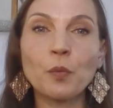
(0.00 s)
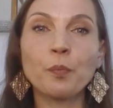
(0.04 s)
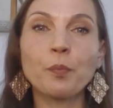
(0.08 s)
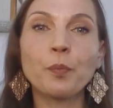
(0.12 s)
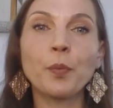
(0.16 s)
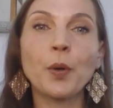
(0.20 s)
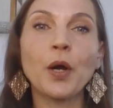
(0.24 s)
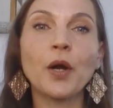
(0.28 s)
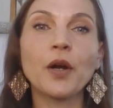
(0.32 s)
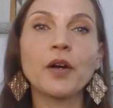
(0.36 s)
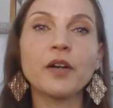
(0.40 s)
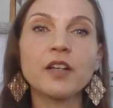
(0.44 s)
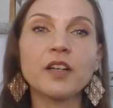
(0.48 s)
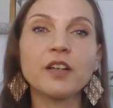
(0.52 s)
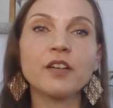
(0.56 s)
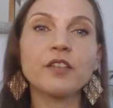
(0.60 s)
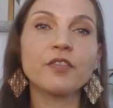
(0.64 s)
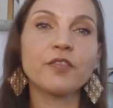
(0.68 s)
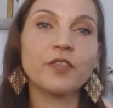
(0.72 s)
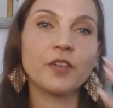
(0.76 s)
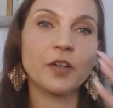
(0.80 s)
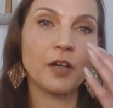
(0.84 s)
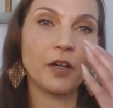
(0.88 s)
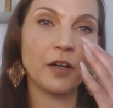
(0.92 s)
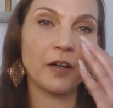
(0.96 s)
part
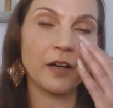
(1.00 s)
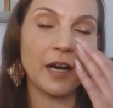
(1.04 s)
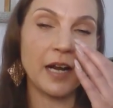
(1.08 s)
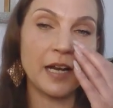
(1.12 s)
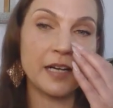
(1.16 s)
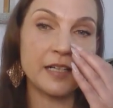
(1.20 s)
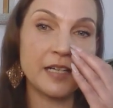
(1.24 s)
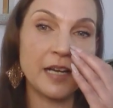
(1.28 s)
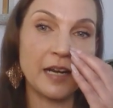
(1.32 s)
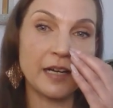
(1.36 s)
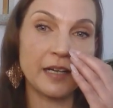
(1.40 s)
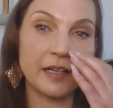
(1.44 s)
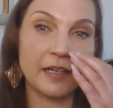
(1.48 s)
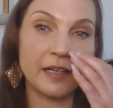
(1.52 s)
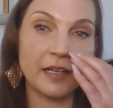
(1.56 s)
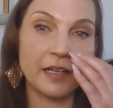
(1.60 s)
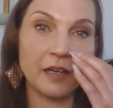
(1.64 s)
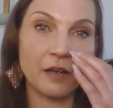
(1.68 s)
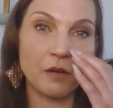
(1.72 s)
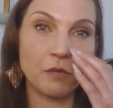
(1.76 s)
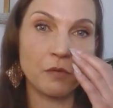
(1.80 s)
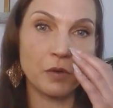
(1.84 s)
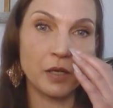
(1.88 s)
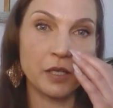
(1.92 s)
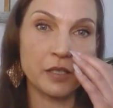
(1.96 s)
of her
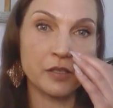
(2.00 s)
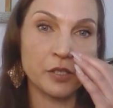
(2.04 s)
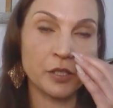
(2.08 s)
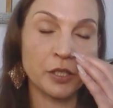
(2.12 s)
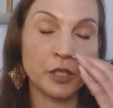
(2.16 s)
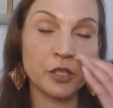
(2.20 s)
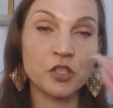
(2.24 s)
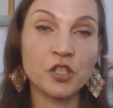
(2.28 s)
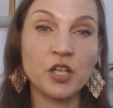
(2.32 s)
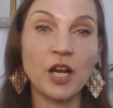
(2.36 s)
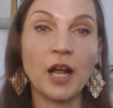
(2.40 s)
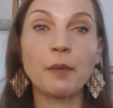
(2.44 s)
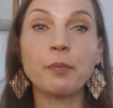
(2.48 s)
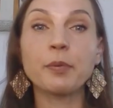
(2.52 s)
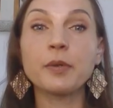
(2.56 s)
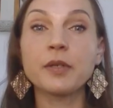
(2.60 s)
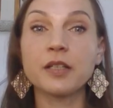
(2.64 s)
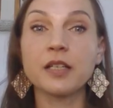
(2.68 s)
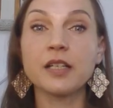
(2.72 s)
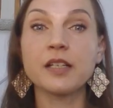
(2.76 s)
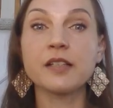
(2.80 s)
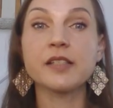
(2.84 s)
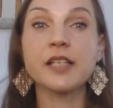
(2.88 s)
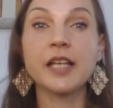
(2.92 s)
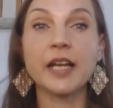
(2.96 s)
identity was her
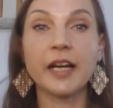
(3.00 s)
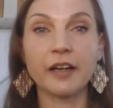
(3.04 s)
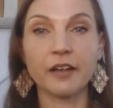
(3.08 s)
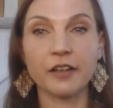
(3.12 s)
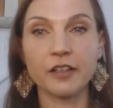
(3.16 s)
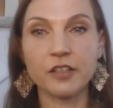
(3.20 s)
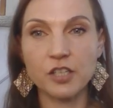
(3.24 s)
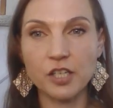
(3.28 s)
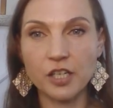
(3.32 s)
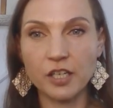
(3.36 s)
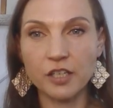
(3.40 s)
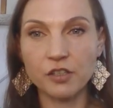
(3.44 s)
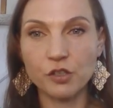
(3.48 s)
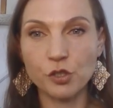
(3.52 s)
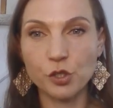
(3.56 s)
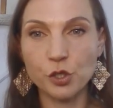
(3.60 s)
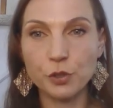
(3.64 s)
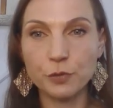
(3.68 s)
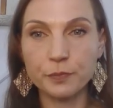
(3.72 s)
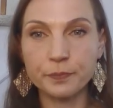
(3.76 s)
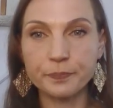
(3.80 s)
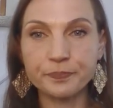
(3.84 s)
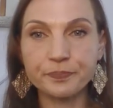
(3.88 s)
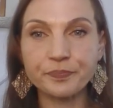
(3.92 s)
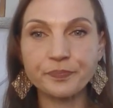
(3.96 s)
Japanese heritage.